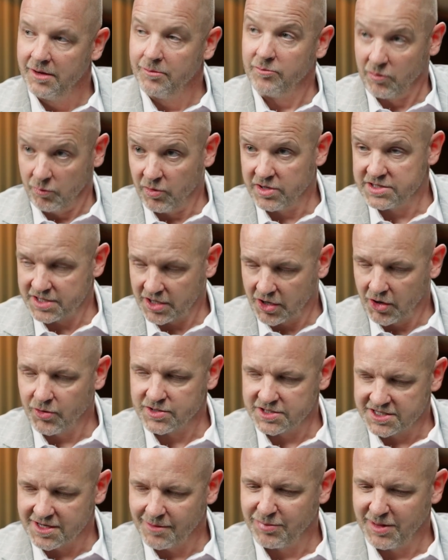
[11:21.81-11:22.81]
but wants to go to
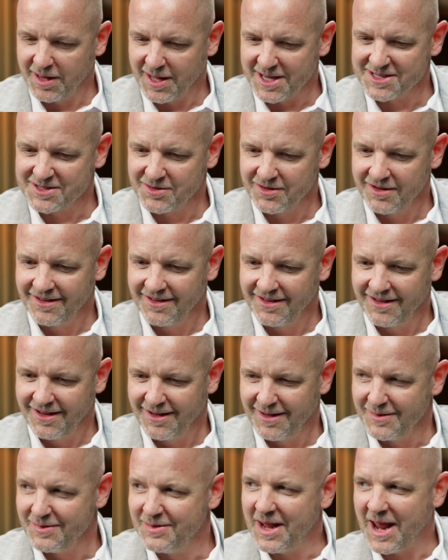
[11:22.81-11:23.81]
someplace
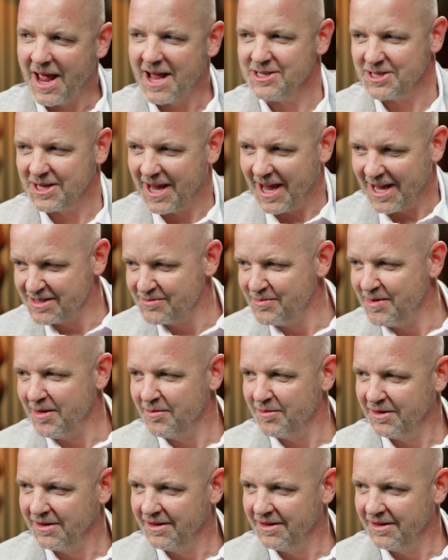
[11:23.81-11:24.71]
that educates people?